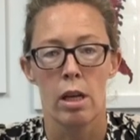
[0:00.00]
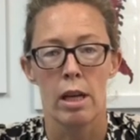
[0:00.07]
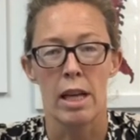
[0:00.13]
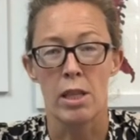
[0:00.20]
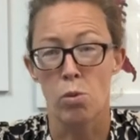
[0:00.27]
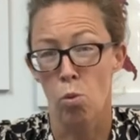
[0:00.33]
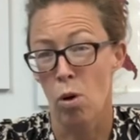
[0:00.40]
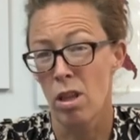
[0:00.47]

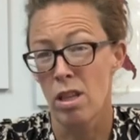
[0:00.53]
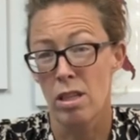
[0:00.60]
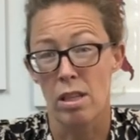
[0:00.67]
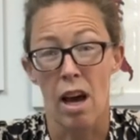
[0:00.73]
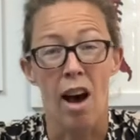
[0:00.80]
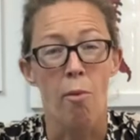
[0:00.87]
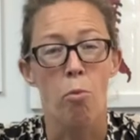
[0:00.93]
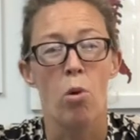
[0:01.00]
It's one of the
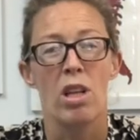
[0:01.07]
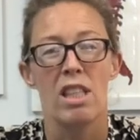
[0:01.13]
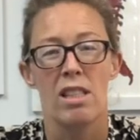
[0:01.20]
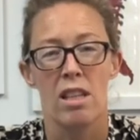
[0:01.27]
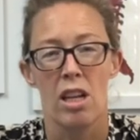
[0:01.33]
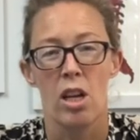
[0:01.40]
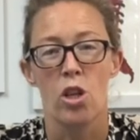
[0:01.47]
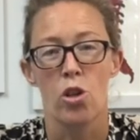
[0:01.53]
top ones
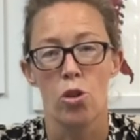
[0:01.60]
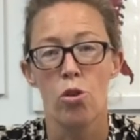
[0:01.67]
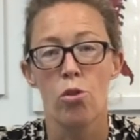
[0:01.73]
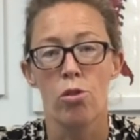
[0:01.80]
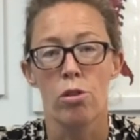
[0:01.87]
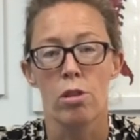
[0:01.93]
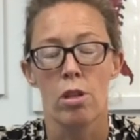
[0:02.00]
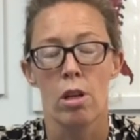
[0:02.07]
that I
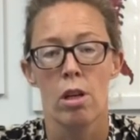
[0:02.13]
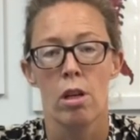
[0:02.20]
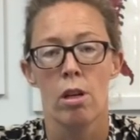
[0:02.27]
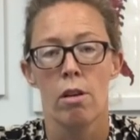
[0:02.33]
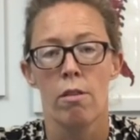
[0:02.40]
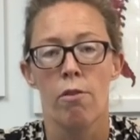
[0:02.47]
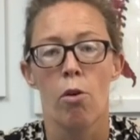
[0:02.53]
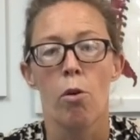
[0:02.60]
use
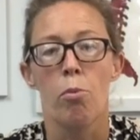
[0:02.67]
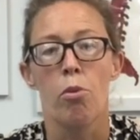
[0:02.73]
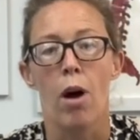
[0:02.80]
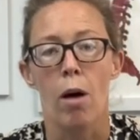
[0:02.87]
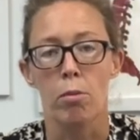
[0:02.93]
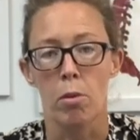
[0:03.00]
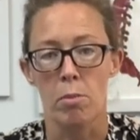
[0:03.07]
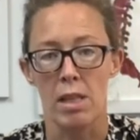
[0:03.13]
for
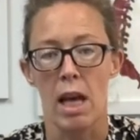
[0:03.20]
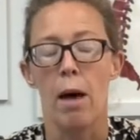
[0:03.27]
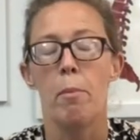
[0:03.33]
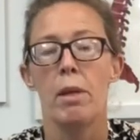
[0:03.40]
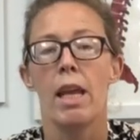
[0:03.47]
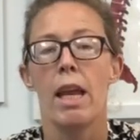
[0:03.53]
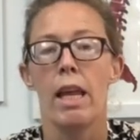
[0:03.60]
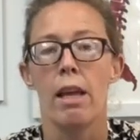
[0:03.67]
problems
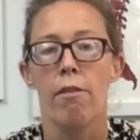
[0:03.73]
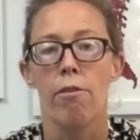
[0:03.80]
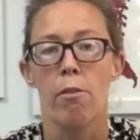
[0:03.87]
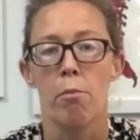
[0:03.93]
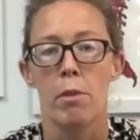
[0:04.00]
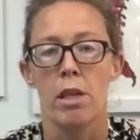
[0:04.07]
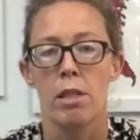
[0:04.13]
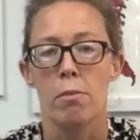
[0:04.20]
emanating
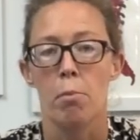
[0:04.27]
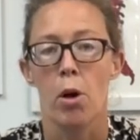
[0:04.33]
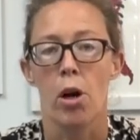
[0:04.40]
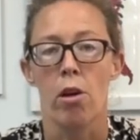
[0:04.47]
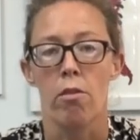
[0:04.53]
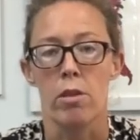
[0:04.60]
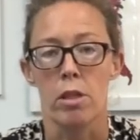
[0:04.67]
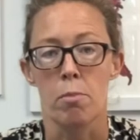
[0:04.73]
from this
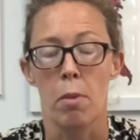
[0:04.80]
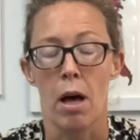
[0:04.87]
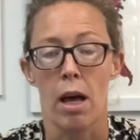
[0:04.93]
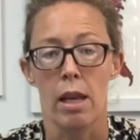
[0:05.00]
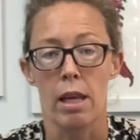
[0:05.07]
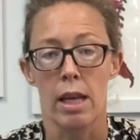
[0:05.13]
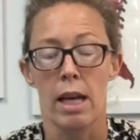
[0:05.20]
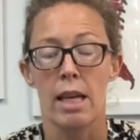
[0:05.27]
part of the
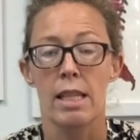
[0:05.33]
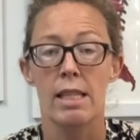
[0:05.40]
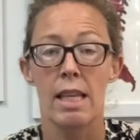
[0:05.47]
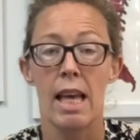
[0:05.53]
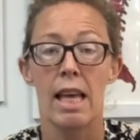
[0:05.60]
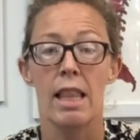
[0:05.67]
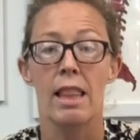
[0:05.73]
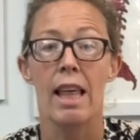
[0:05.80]
spine. And I
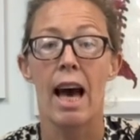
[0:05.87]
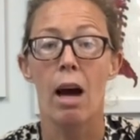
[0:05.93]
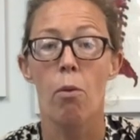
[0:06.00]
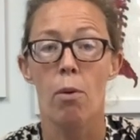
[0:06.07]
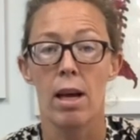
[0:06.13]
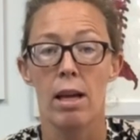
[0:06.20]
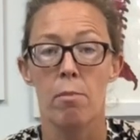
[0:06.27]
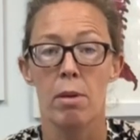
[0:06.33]
say it that
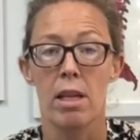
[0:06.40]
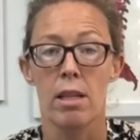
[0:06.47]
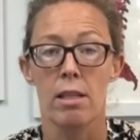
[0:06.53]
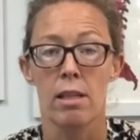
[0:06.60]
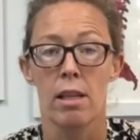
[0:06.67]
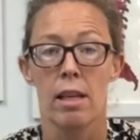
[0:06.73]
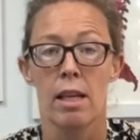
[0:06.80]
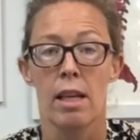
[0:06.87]
way
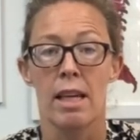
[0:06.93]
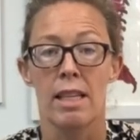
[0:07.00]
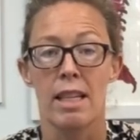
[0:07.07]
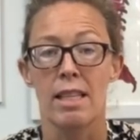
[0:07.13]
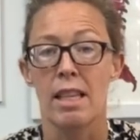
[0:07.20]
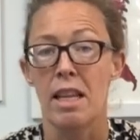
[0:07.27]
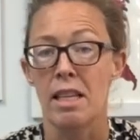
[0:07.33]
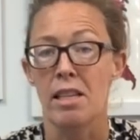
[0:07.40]
because it
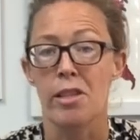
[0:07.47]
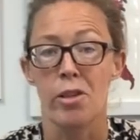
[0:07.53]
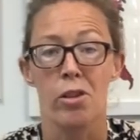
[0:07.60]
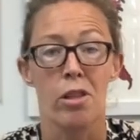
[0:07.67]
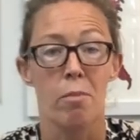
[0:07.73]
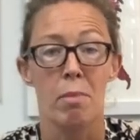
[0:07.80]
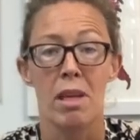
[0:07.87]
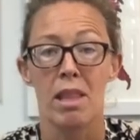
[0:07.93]
doesn't
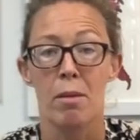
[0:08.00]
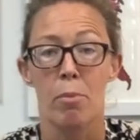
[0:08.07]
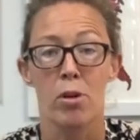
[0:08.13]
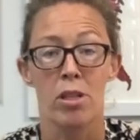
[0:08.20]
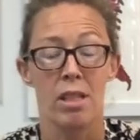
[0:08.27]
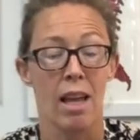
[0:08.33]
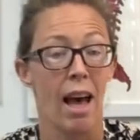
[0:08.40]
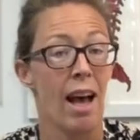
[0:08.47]
necessarily mean the
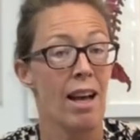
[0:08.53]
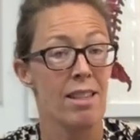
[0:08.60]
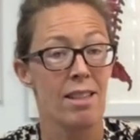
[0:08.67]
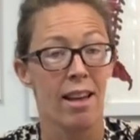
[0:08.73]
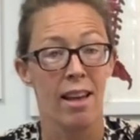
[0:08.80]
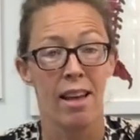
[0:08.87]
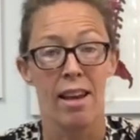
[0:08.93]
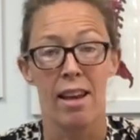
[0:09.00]
person has
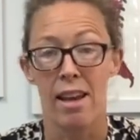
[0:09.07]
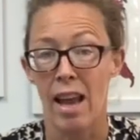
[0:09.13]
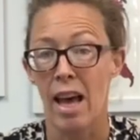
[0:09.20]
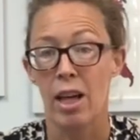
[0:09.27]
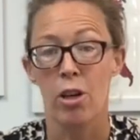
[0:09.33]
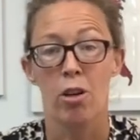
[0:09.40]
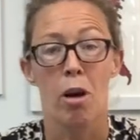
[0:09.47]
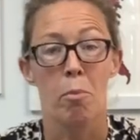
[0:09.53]

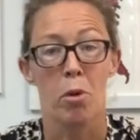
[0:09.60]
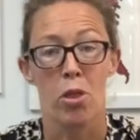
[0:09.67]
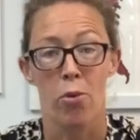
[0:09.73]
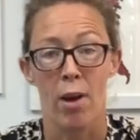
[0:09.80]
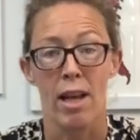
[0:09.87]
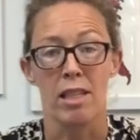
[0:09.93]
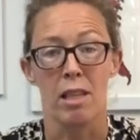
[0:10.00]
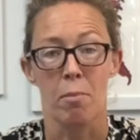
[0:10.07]
neck or upper
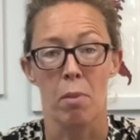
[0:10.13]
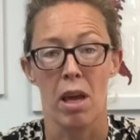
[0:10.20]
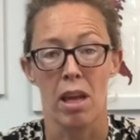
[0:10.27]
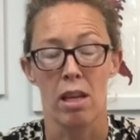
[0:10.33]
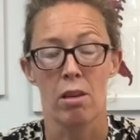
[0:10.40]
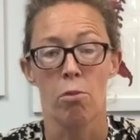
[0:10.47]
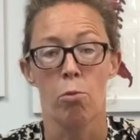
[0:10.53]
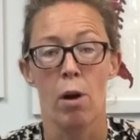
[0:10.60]
thoracic
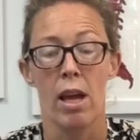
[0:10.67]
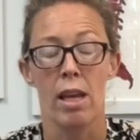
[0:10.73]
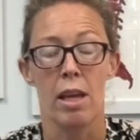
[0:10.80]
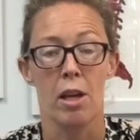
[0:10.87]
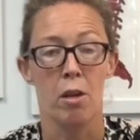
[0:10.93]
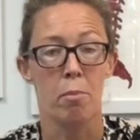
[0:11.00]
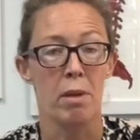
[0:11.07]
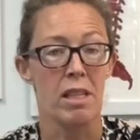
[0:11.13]
pain, right?
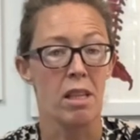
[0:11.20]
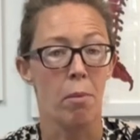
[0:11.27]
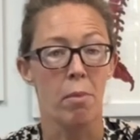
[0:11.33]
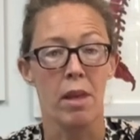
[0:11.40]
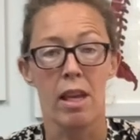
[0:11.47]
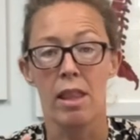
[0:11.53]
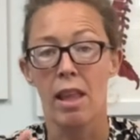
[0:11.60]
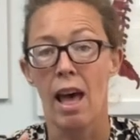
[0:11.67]
It could be
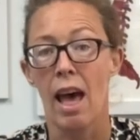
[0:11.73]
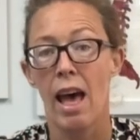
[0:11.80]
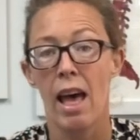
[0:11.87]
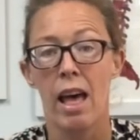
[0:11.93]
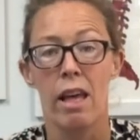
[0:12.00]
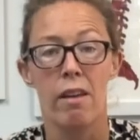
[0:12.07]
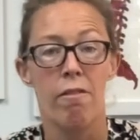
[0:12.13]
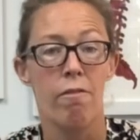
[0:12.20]
something in the
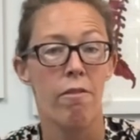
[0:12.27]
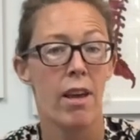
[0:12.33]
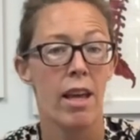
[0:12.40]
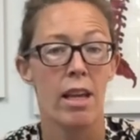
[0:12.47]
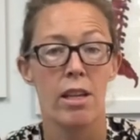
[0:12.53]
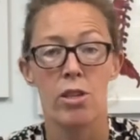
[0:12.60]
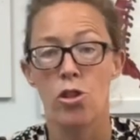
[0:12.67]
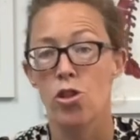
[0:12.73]
head,
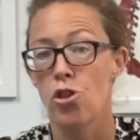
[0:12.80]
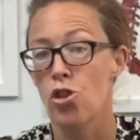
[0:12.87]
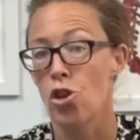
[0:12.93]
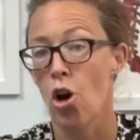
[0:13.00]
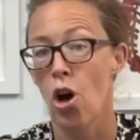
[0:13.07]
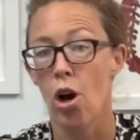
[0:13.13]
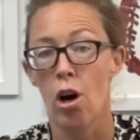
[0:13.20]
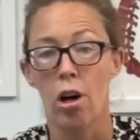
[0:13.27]
face,
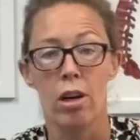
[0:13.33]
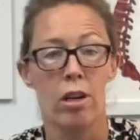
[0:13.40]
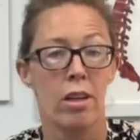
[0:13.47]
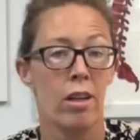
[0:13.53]
jaw,